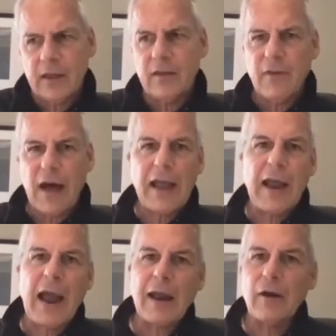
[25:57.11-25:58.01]
if I
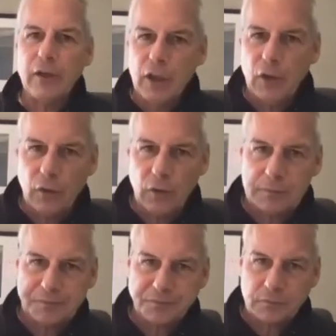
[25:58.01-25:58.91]
hire you
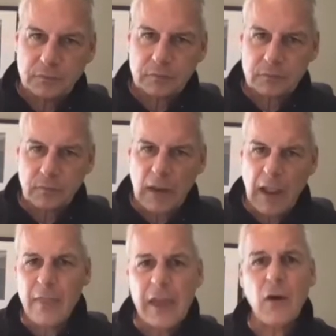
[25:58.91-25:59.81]
and
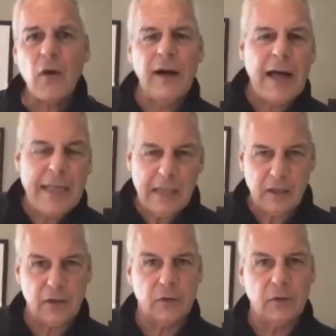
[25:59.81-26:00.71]
they don't like
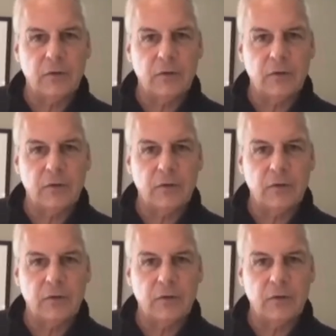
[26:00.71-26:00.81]
you,